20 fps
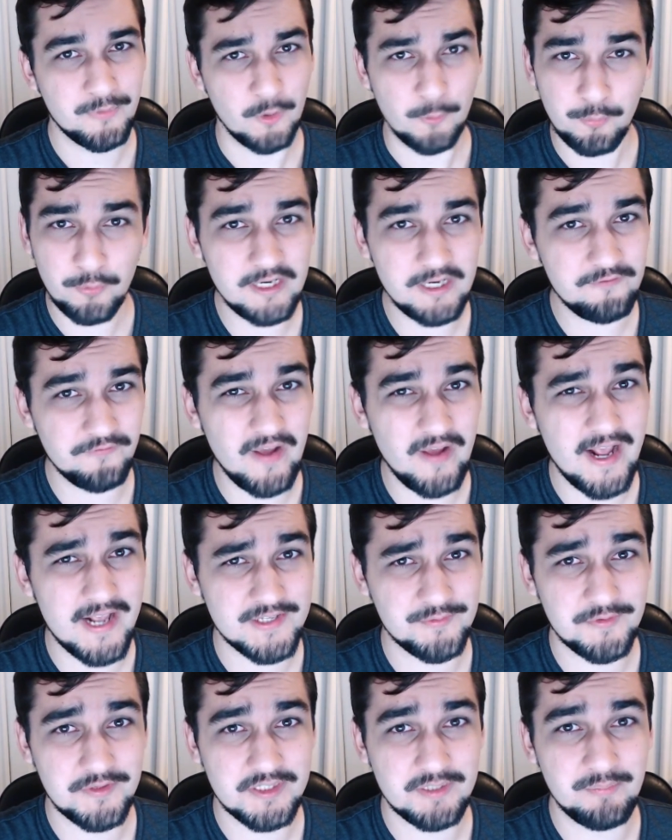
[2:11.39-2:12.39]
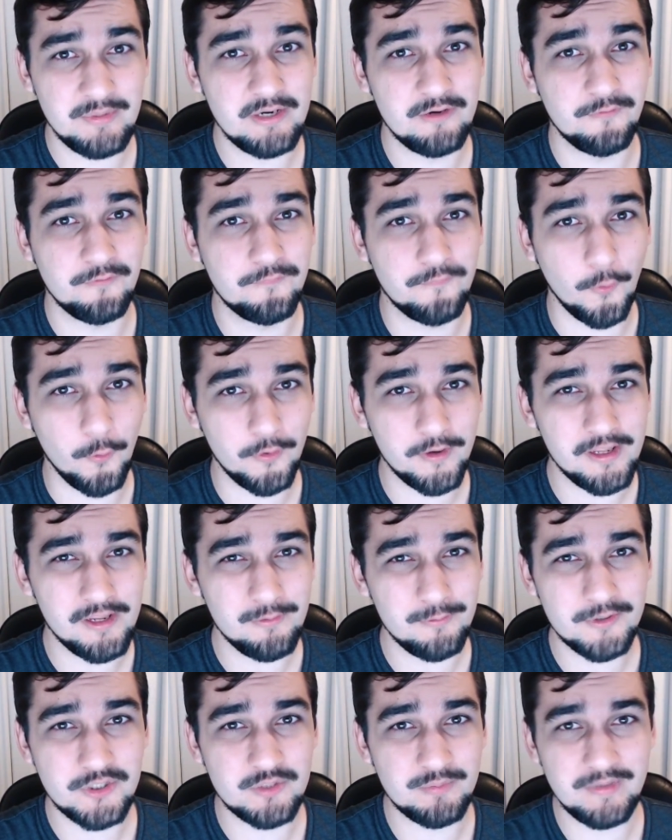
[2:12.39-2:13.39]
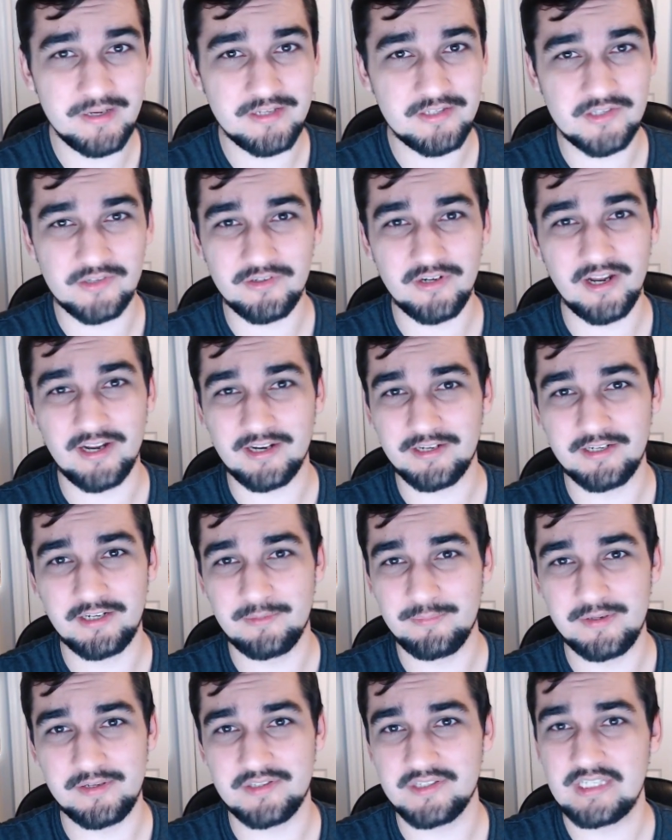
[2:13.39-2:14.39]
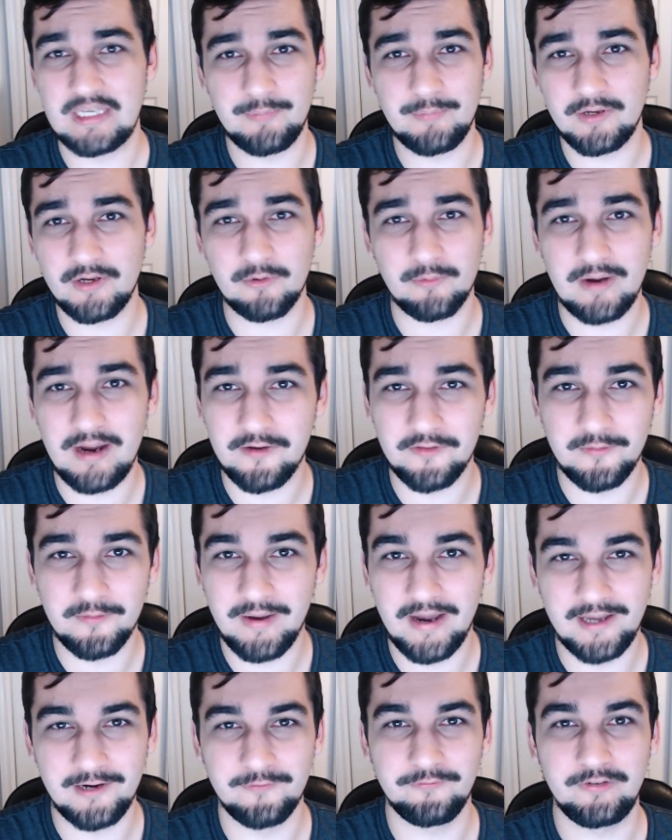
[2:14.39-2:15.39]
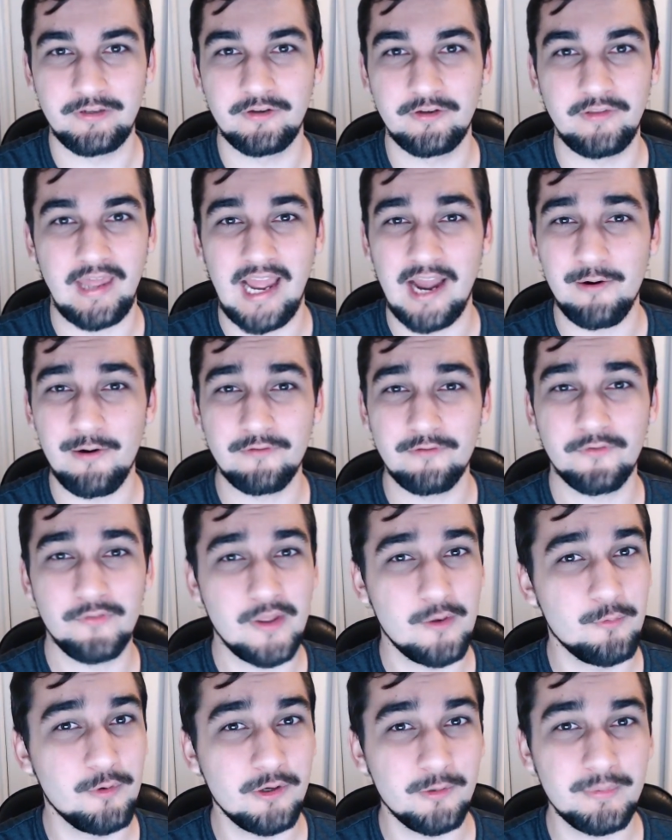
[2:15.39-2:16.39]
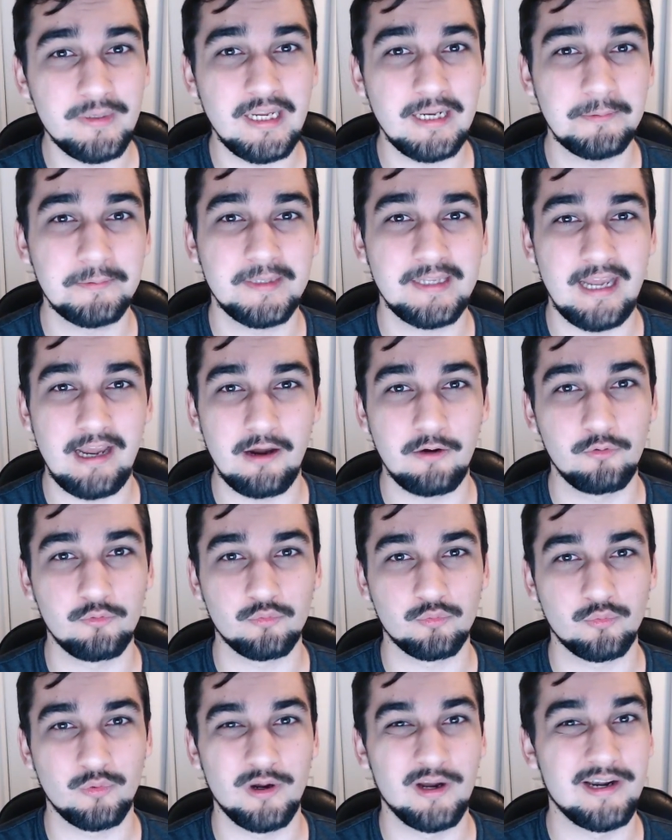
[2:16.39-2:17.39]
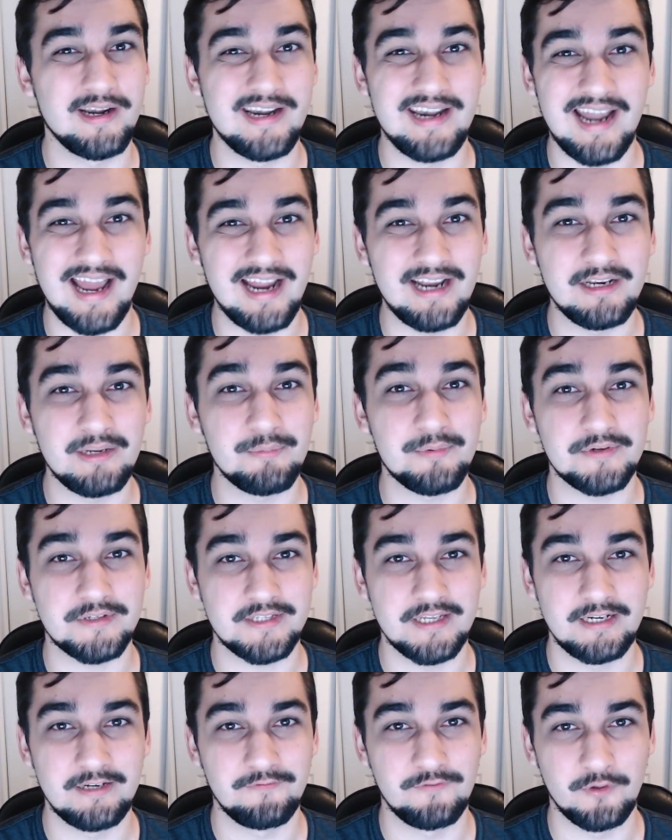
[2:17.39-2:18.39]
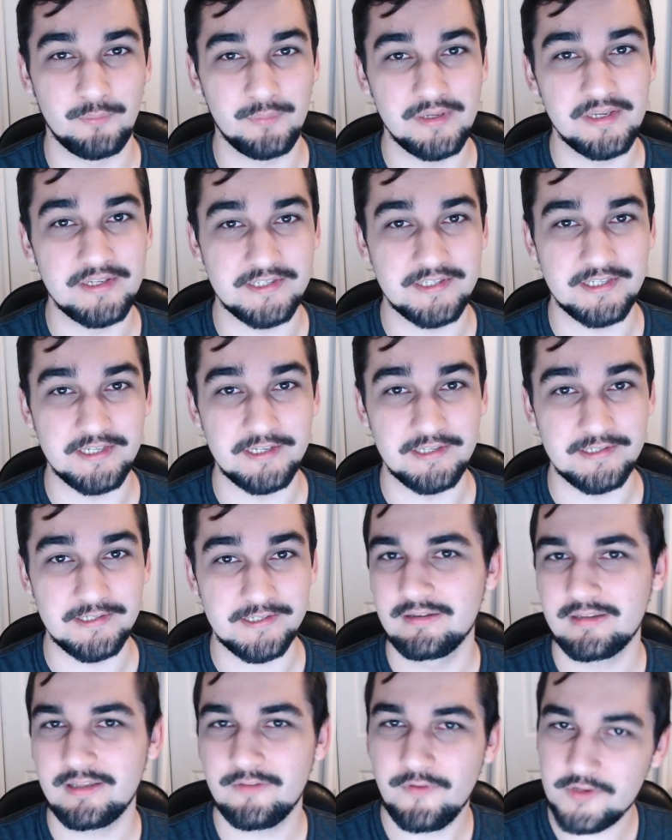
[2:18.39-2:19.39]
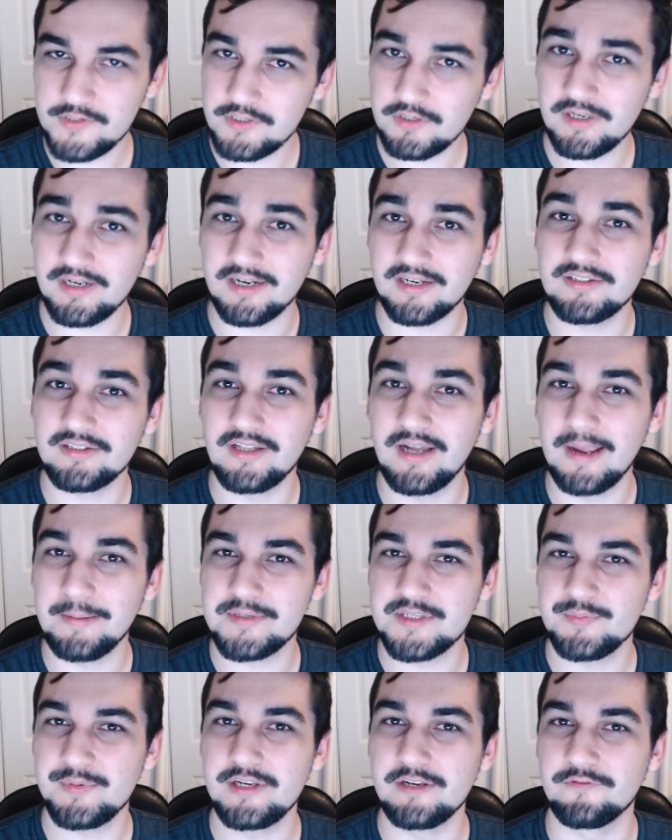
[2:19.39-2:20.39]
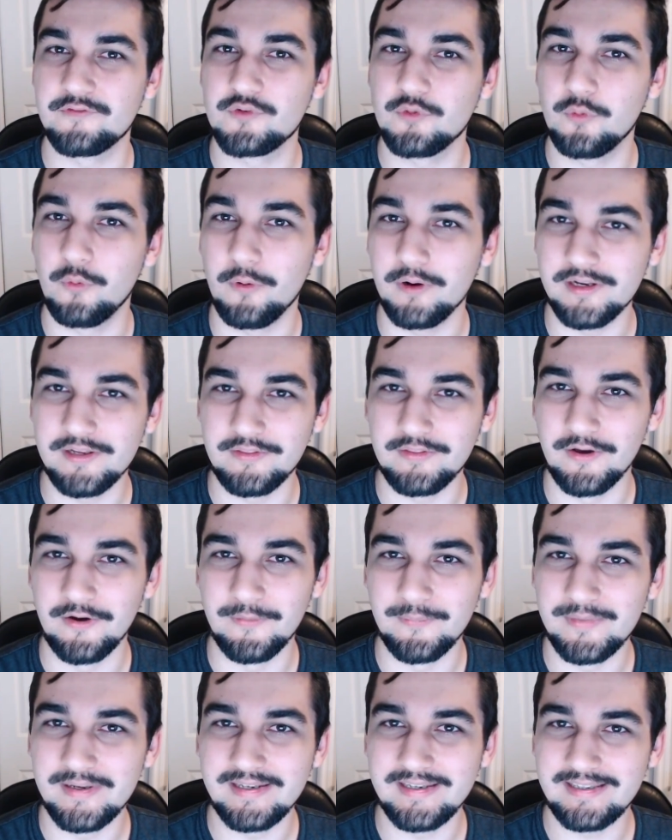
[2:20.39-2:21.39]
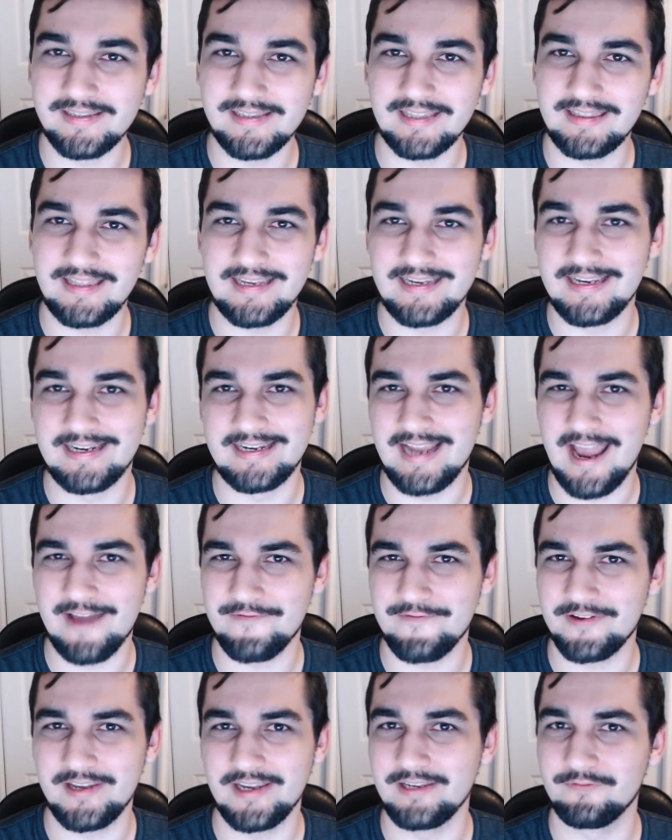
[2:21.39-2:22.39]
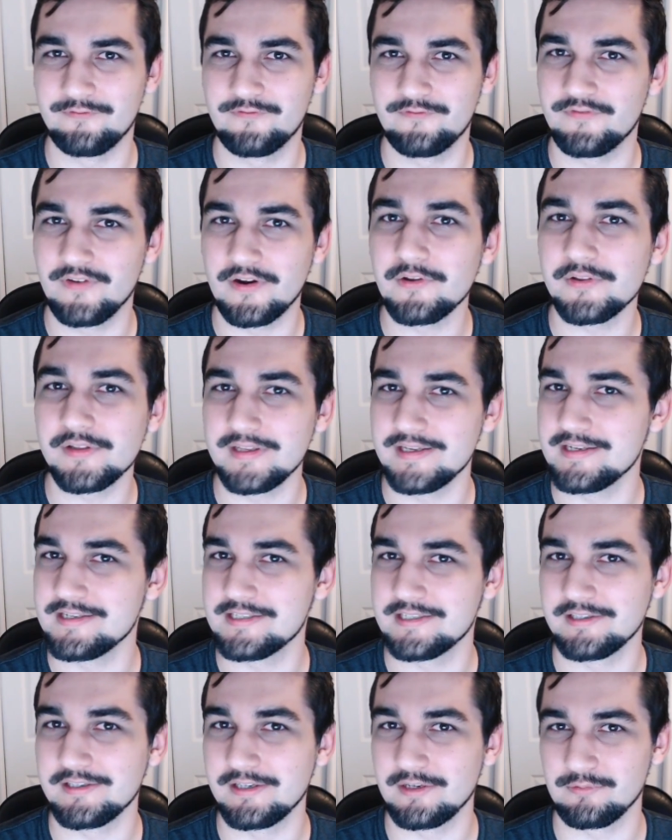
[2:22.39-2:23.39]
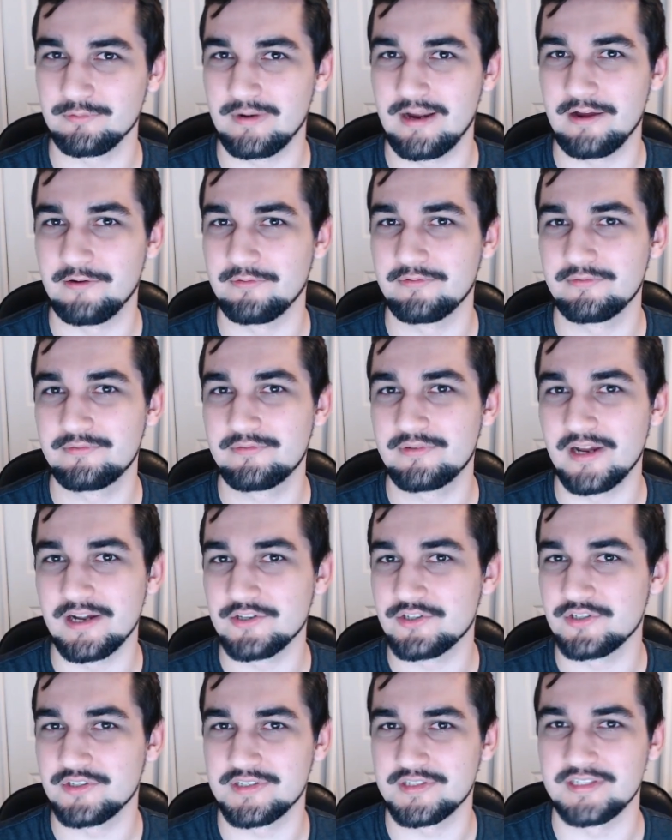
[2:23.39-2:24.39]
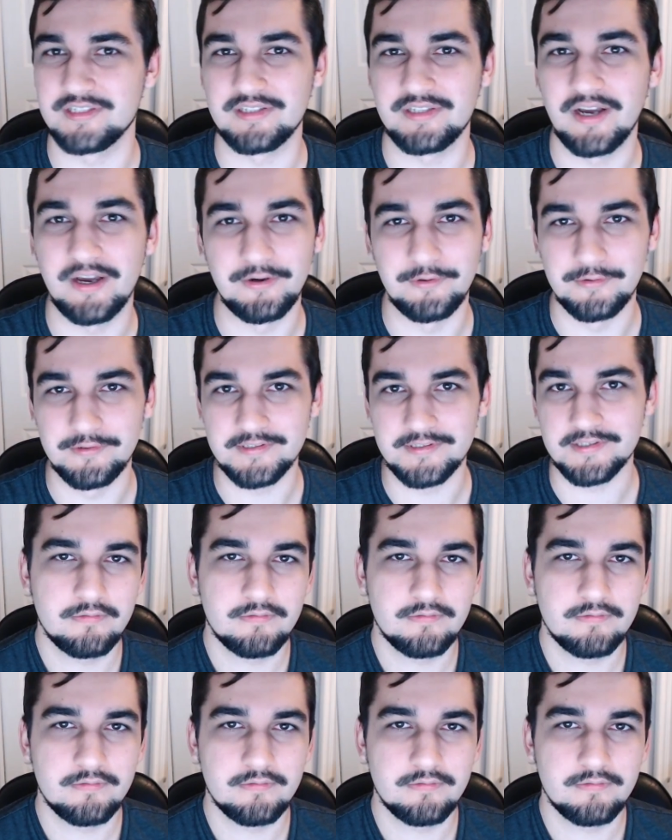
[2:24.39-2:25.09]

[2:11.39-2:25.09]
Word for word: They're pretty fast with a speed of 40, which means they're not going to be zipping around the battlefield, however they will be able to outrun 90% of your PCs. They've also got a climb speed of 20 though, meaning that they can navigate fairly easily around dungeons and tunnels.